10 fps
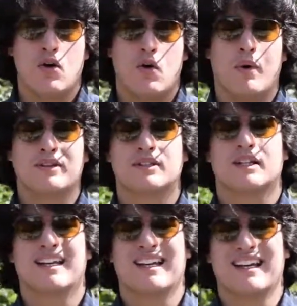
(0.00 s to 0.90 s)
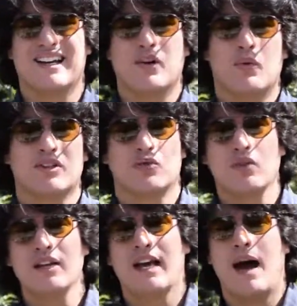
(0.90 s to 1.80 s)
what's
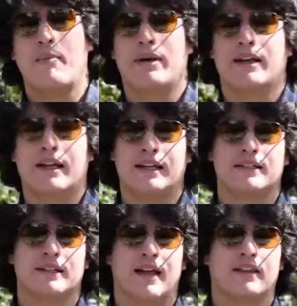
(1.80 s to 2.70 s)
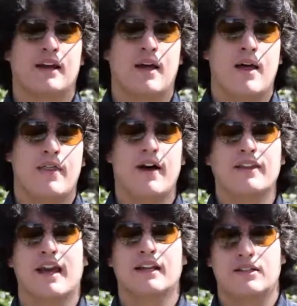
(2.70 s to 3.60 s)
really happening is that that
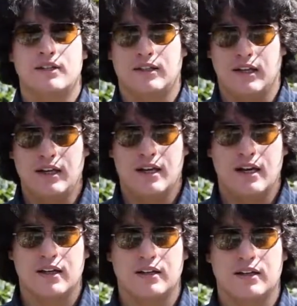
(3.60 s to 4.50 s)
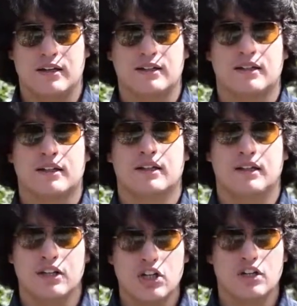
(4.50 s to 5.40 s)
entity is
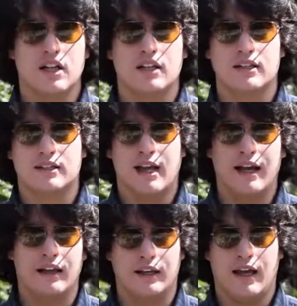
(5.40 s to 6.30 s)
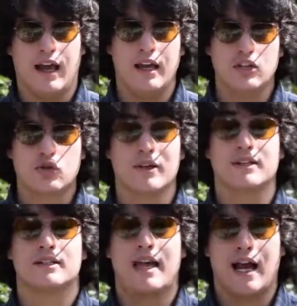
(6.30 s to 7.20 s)
digitally signing a
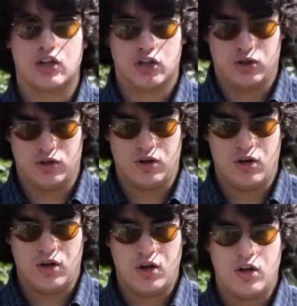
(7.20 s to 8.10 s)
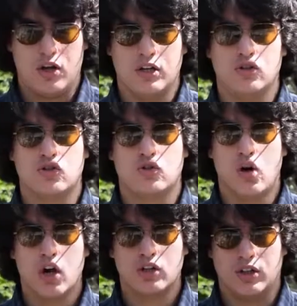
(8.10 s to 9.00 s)
transaction
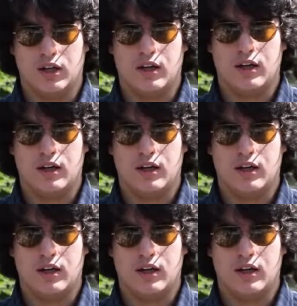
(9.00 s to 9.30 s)
instructing